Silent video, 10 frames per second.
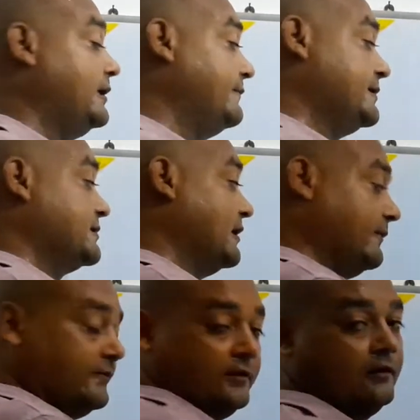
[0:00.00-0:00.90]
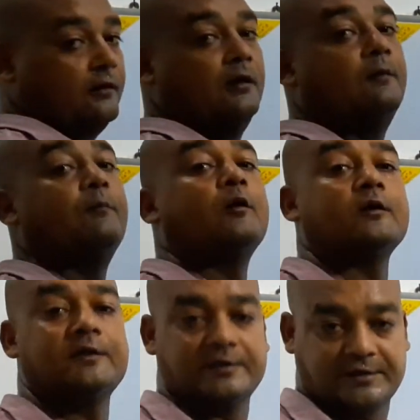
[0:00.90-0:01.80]
events of the modern
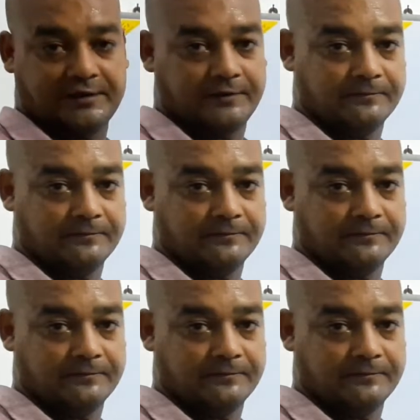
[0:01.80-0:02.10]
history.